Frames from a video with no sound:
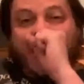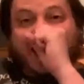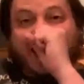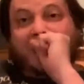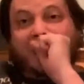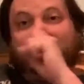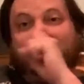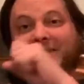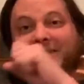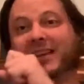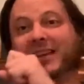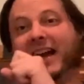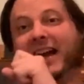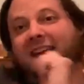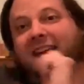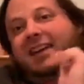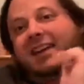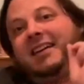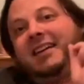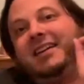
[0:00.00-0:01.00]
And I was
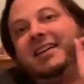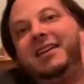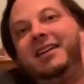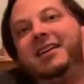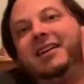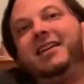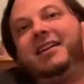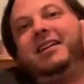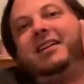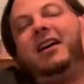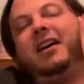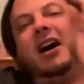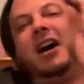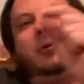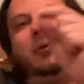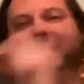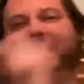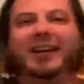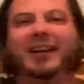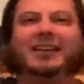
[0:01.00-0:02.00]
like,
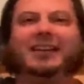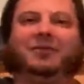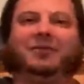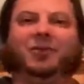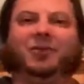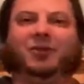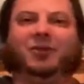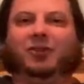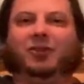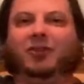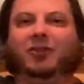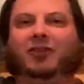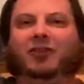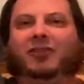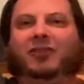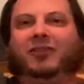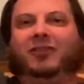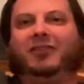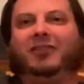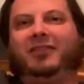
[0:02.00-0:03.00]
I want to interview
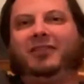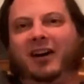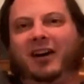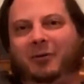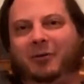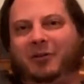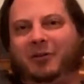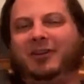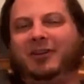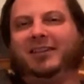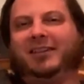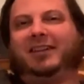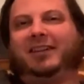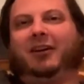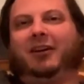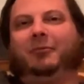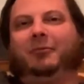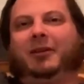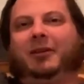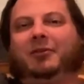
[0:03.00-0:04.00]
you. I want you to
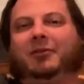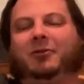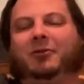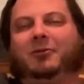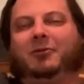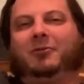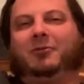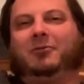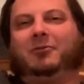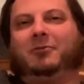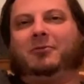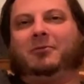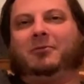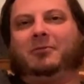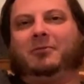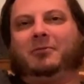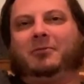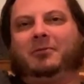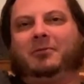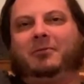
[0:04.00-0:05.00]
tell me all,
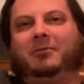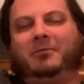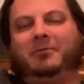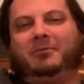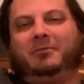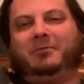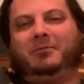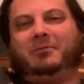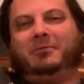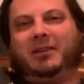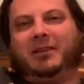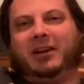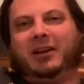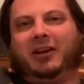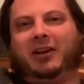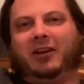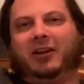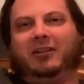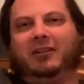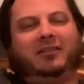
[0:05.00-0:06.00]
you
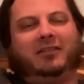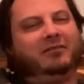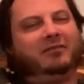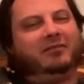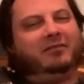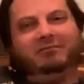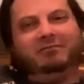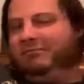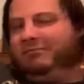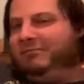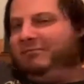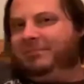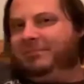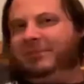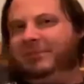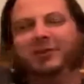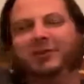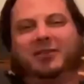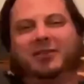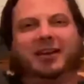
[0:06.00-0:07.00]
know, the
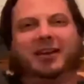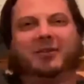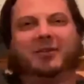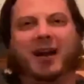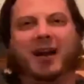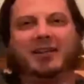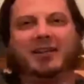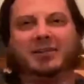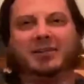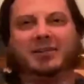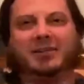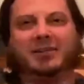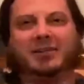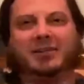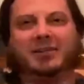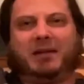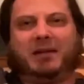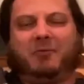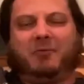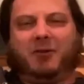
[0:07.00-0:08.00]
nooks and crannies
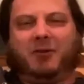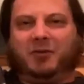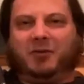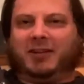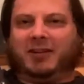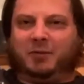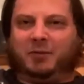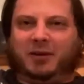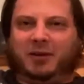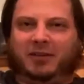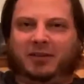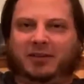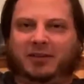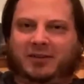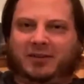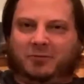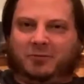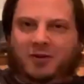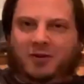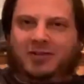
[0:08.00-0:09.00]
about what your
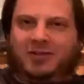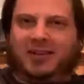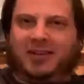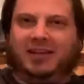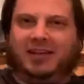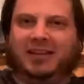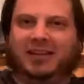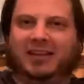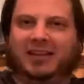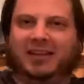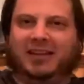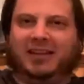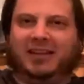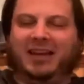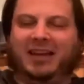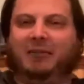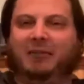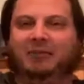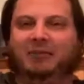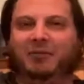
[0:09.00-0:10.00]
experience was in
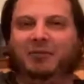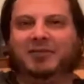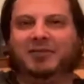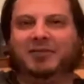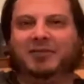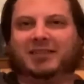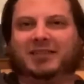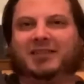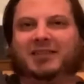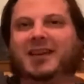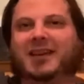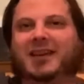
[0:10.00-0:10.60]
the armed forces.